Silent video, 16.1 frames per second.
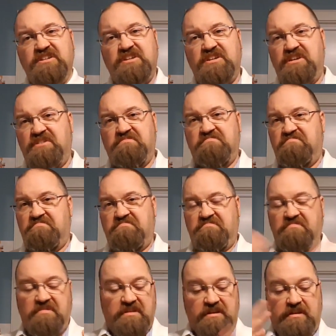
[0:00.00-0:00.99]
I
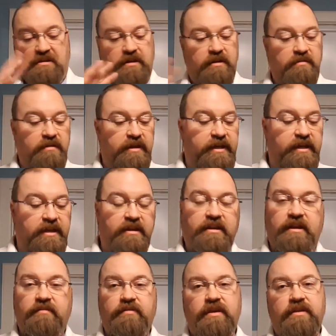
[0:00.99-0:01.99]
I don't like it.
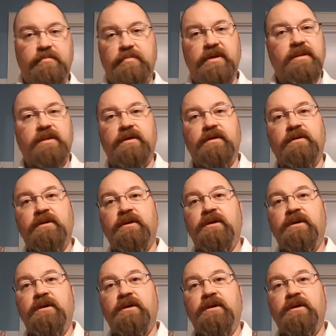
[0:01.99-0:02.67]
I'd rather be in a